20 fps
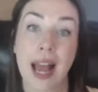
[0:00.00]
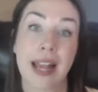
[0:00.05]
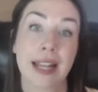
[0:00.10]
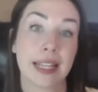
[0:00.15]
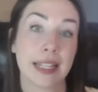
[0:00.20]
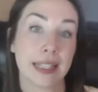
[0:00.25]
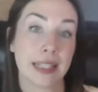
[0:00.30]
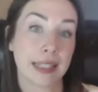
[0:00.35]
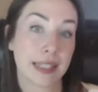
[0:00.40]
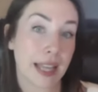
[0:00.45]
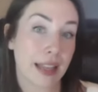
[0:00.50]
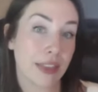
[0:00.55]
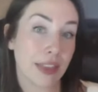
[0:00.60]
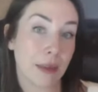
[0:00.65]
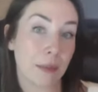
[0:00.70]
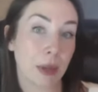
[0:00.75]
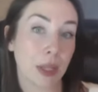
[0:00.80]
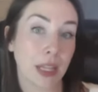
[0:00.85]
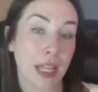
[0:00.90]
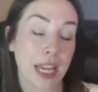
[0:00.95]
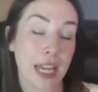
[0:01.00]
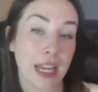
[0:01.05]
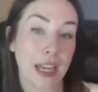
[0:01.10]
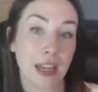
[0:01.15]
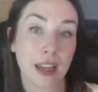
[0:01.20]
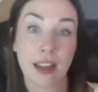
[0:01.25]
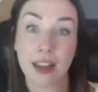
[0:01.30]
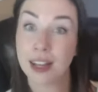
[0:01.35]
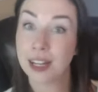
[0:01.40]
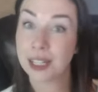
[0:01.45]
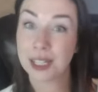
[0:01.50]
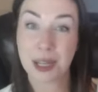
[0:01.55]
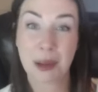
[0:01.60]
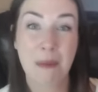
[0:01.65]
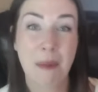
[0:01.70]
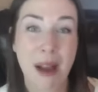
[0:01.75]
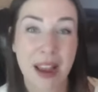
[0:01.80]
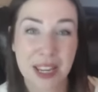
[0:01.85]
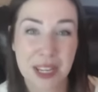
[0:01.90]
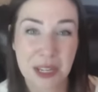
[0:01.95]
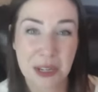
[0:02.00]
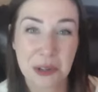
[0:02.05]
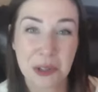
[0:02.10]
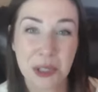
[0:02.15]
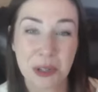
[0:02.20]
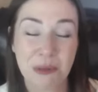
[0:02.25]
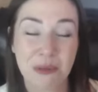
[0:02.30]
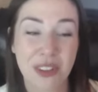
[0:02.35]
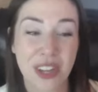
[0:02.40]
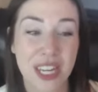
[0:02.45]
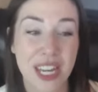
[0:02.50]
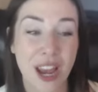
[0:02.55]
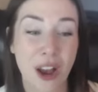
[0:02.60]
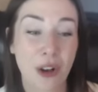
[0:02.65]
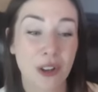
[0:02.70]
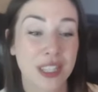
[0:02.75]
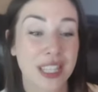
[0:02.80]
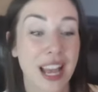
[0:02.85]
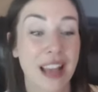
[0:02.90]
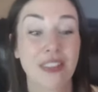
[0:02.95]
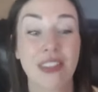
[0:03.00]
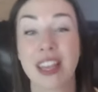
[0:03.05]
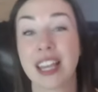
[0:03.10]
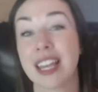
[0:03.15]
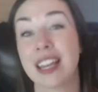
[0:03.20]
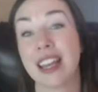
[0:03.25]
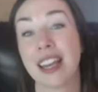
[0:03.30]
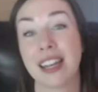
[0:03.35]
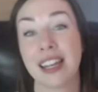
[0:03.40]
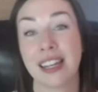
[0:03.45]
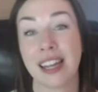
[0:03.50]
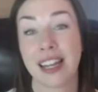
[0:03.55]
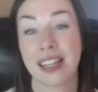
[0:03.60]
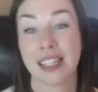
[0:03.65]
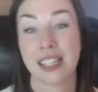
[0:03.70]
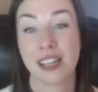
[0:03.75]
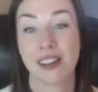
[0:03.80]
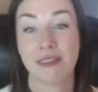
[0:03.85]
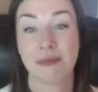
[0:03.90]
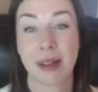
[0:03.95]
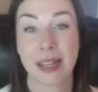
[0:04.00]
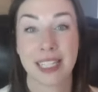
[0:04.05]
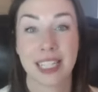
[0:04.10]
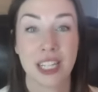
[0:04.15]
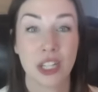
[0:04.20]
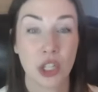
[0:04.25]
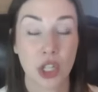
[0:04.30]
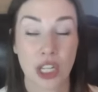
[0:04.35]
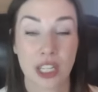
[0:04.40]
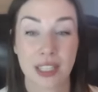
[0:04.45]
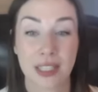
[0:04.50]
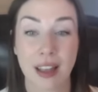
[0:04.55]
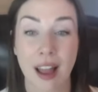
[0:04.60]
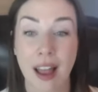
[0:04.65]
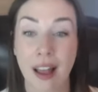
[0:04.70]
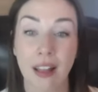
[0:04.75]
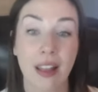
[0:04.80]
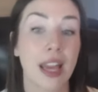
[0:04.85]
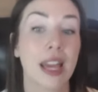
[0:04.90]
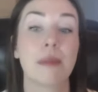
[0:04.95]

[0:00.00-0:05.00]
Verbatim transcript: I can send them a link to my YouTube videos and they can get an idea of my teaching style.